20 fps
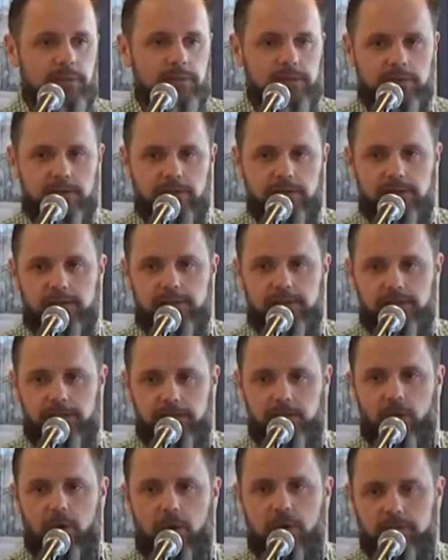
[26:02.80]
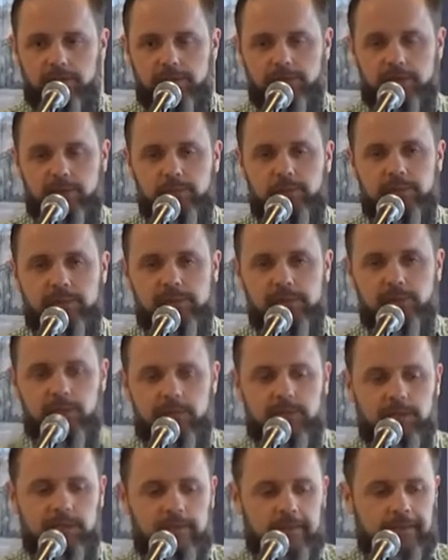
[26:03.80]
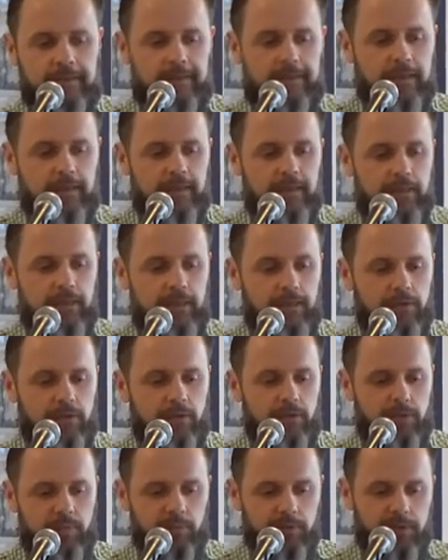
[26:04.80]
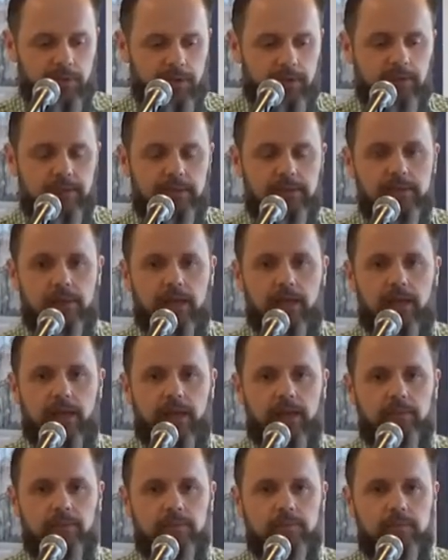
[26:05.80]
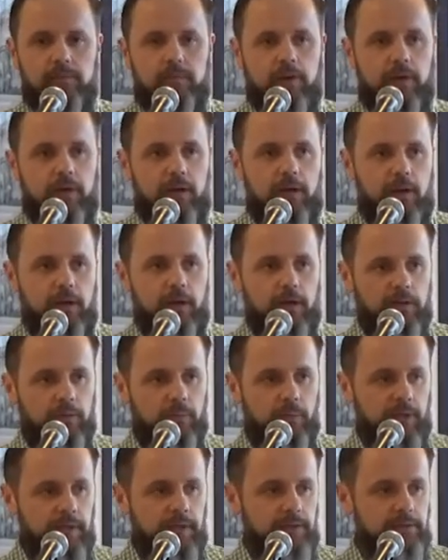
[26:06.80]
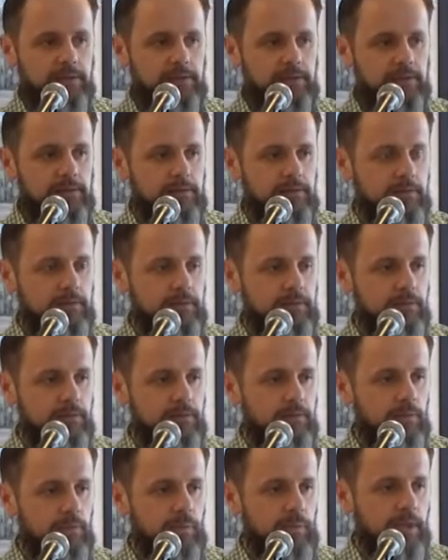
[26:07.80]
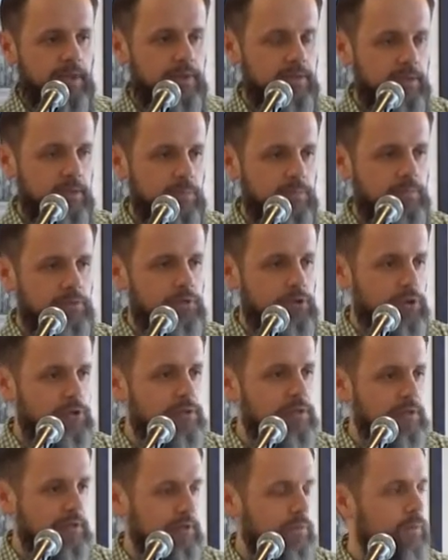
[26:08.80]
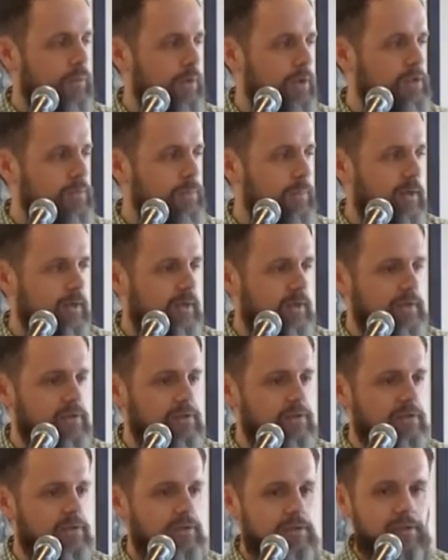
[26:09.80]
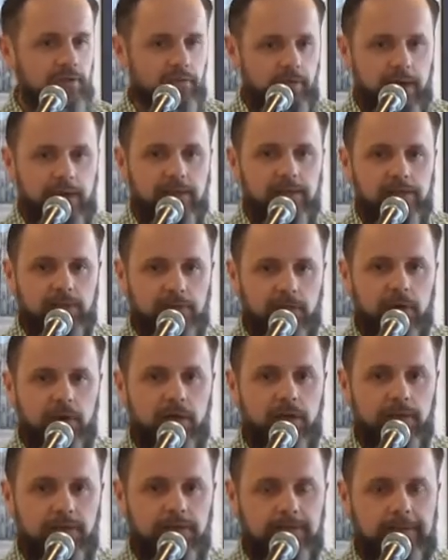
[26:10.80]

to see all the scriptures being kind of God breathed. Um, otherwise, we end up choosing which bit is correct or not.